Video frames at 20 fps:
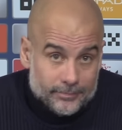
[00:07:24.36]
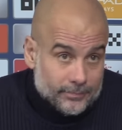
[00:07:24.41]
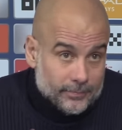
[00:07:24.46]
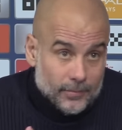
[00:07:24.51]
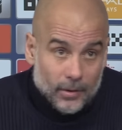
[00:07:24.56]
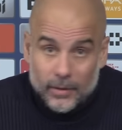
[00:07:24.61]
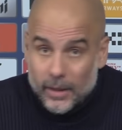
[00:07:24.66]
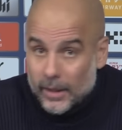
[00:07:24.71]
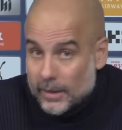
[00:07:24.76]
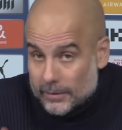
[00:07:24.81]

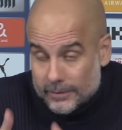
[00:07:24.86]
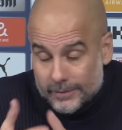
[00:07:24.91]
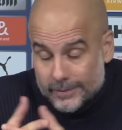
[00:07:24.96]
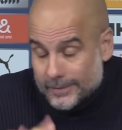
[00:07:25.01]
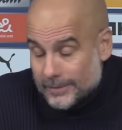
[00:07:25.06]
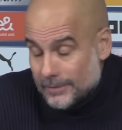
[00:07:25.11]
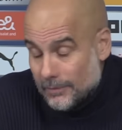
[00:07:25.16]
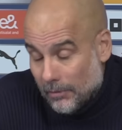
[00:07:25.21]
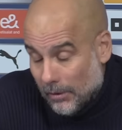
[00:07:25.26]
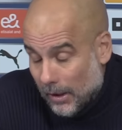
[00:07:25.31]
Okay,
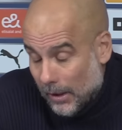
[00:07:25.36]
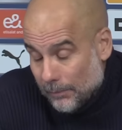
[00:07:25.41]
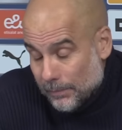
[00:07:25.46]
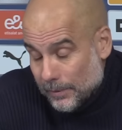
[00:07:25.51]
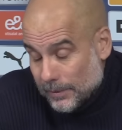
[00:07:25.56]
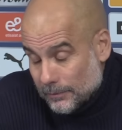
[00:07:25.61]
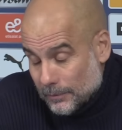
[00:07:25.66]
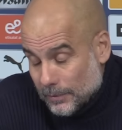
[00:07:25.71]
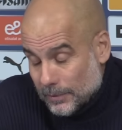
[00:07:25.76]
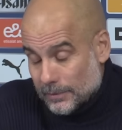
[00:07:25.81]
it's not
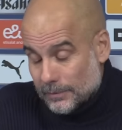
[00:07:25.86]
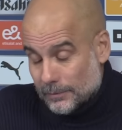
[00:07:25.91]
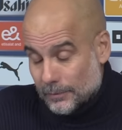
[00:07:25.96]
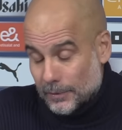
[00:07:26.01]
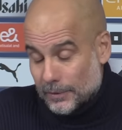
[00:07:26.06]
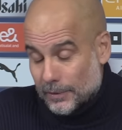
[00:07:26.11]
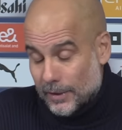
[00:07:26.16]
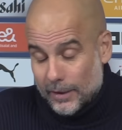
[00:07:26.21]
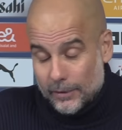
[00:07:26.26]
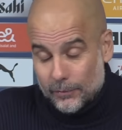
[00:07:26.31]
happened, but
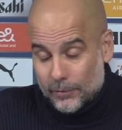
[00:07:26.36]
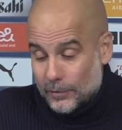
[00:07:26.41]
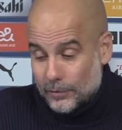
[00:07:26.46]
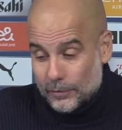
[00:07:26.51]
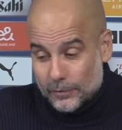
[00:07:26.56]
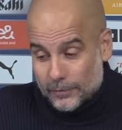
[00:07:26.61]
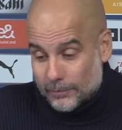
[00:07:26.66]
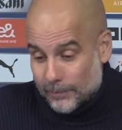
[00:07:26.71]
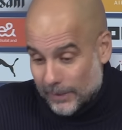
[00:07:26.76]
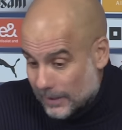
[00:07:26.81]
what can we
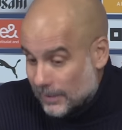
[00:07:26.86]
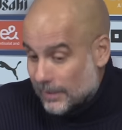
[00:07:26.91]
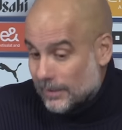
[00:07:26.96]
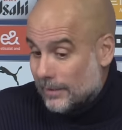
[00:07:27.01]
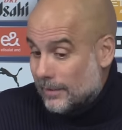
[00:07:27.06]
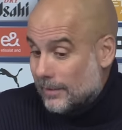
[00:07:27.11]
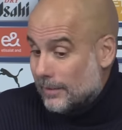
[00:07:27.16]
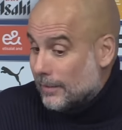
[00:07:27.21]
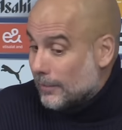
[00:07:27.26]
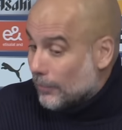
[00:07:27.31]
do? But
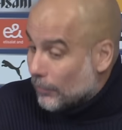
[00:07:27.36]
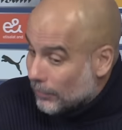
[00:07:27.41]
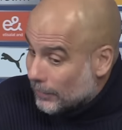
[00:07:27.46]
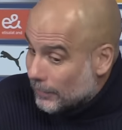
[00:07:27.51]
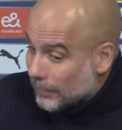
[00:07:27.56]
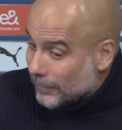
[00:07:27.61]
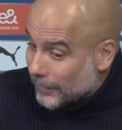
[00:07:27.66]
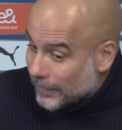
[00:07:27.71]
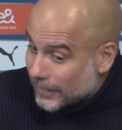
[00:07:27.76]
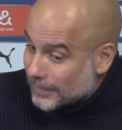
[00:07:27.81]
the
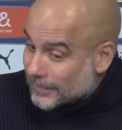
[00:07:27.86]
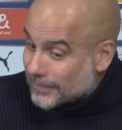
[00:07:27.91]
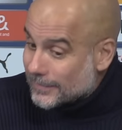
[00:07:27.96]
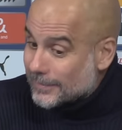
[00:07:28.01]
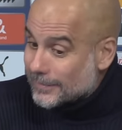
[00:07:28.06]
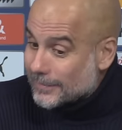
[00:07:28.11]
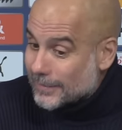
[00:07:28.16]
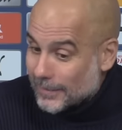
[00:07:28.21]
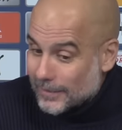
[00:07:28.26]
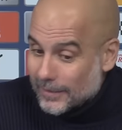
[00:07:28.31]
only thing is
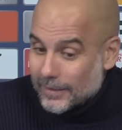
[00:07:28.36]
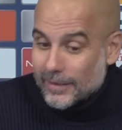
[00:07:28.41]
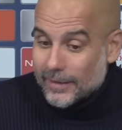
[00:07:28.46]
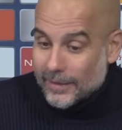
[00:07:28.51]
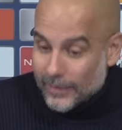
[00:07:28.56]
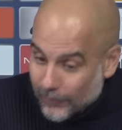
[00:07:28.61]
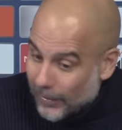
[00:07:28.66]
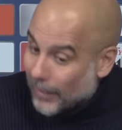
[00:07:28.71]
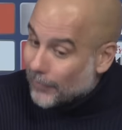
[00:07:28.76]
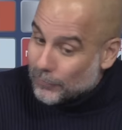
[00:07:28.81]

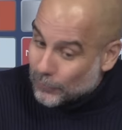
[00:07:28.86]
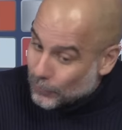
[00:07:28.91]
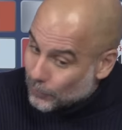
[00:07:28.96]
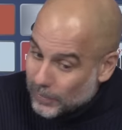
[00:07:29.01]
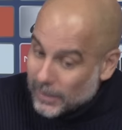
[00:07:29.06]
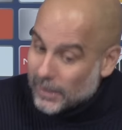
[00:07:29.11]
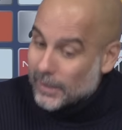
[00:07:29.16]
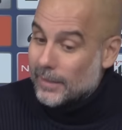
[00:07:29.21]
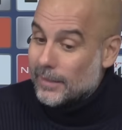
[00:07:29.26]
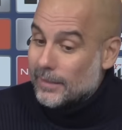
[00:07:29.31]
we have to
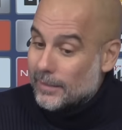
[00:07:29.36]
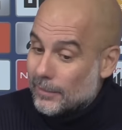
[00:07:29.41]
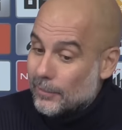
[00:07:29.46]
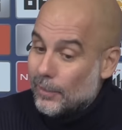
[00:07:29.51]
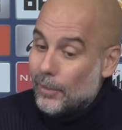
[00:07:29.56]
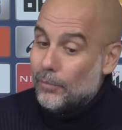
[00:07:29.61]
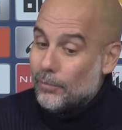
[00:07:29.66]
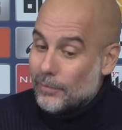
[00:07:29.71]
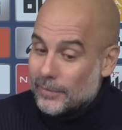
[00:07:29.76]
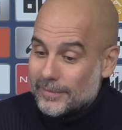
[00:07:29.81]
be, you
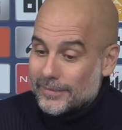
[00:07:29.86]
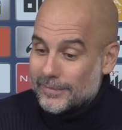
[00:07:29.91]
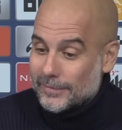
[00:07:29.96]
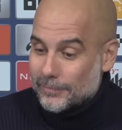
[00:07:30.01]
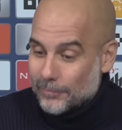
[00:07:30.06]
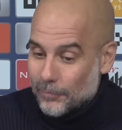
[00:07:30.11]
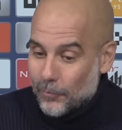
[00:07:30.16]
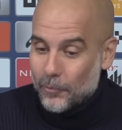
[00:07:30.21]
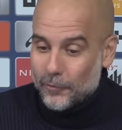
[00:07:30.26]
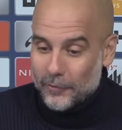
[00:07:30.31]
know, it's
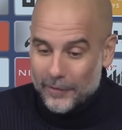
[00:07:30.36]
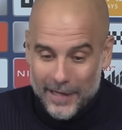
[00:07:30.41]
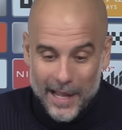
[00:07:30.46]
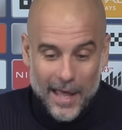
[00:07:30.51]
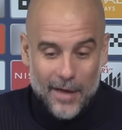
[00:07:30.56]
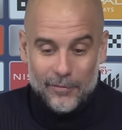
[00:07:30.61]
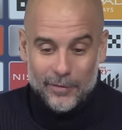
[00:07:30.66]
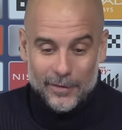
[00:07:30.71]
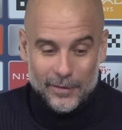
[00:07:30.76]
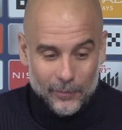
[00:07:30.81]
more than
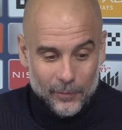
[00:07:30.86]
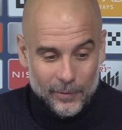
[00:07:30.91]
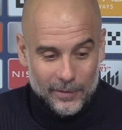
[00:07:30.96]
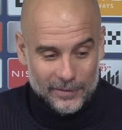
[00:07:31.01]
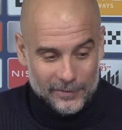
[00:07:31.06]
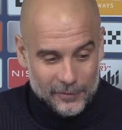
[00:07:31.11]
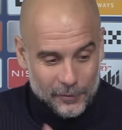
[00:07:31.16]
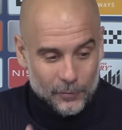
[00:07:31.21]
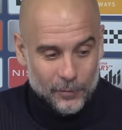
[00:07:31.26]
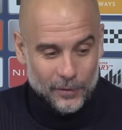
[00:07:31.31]
ever when
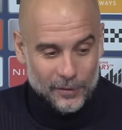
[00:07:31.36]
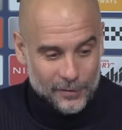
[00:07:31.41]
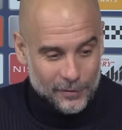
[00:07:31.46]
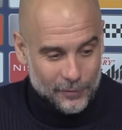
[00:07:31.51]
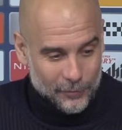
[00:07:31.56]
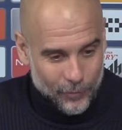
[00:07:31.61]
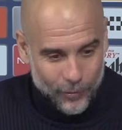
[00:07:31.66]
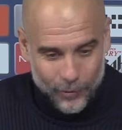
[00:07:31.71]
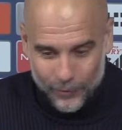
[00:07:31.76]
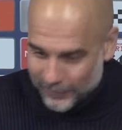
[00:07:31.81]

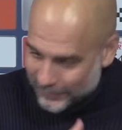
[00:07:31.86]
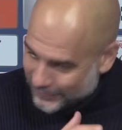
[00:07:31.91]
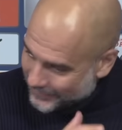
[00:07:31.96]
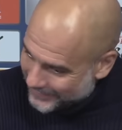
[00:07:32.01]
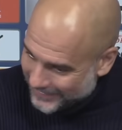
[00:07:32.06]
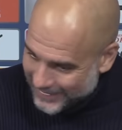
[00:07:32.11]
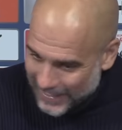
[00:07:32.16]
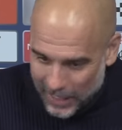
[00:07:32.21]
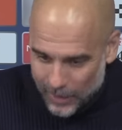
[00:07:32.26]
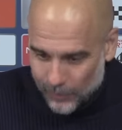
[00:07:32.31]
situation wrong is
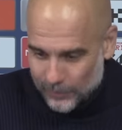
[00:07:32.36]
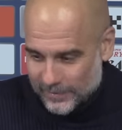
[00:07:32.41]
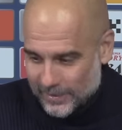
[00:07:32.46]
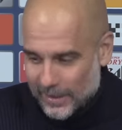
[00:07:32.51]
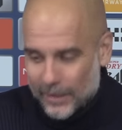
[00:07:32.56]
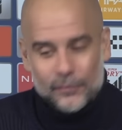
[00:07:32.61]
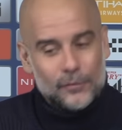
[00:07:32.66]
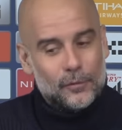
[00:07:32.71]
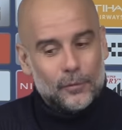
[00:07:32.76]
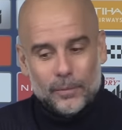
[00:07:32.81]
now it
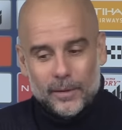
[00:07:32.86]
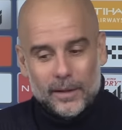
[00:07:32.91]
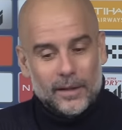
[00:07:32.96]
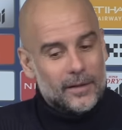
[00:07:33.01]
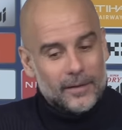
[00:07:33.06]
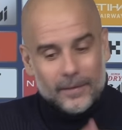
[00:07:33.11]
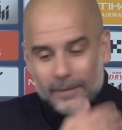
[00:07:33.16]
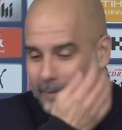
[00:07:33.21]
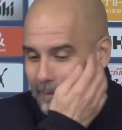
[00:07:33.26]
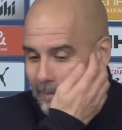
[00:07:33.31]
has to be.
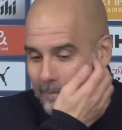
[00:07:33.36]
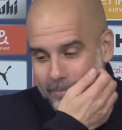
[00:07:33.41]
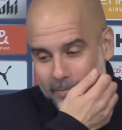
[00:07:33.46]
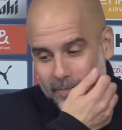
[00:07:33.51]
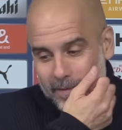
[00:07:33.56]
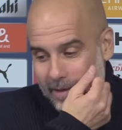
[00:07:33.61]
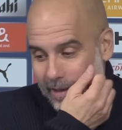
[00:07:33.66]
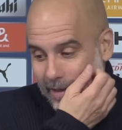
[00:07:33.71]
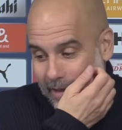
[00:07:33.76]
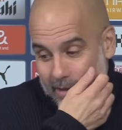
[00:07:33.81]

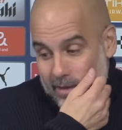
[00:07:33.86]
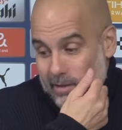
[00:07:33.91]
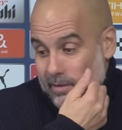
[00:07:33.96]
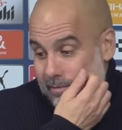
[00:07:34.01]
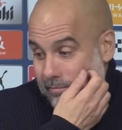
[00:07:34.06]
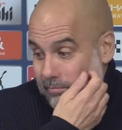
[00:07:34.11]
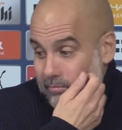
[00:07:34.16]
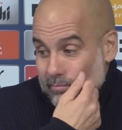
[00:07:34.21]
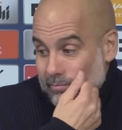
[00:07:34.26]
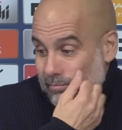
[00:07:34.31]
And
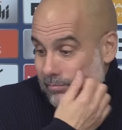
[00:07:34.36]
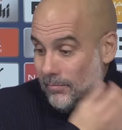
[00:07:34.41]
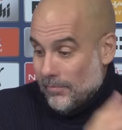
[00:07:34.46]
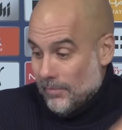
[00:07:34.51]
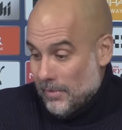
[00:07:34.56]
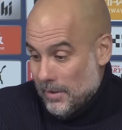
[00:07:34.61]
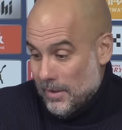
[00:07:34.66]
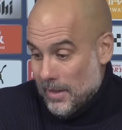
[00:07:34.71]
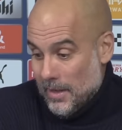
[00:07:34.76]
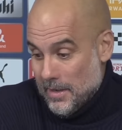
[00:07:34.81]

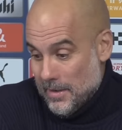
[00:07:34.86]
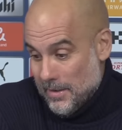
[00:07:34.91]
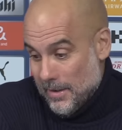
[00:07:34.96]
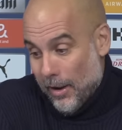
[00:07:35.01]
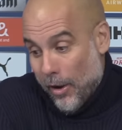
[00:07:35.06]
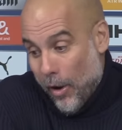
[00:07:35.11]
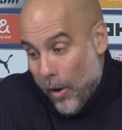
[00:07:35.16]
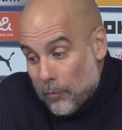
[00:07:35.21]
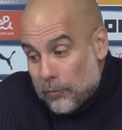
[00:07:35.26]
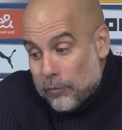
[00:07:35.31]

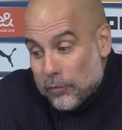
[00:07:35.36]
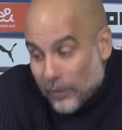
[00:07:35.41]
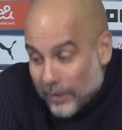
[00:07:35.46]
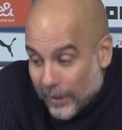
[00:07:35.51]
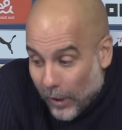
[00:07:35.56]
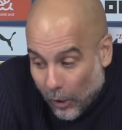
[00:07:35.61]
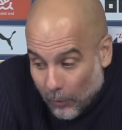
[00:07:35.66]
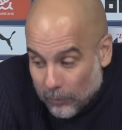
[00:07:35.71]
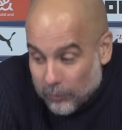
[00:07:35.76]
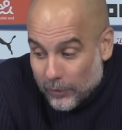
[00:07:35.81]
hopefully,
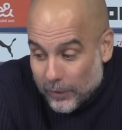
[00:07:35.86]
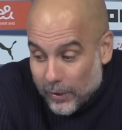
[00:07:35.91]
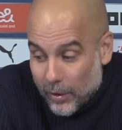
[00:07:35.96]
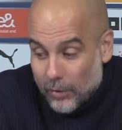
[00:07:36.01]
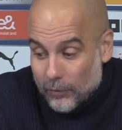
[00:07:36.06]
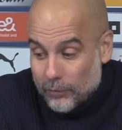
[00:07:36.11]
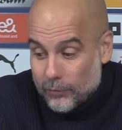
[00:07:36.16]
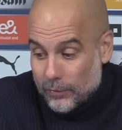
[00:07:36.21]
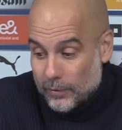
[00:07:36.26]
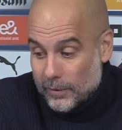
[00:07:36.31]

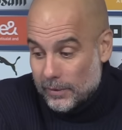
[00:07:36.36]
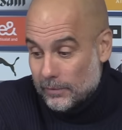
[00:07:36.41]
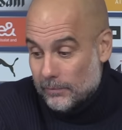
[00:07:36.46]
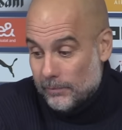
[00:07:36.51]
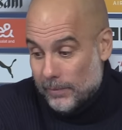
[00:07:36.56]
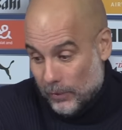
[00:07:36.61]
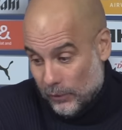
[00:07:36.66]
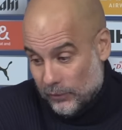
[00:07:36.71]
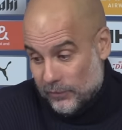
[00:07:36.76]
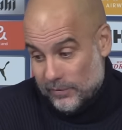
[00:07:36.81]

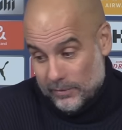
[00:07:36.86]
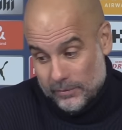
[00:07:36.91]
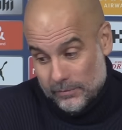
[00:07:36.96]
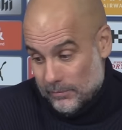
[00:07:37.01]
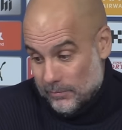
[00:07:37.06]
because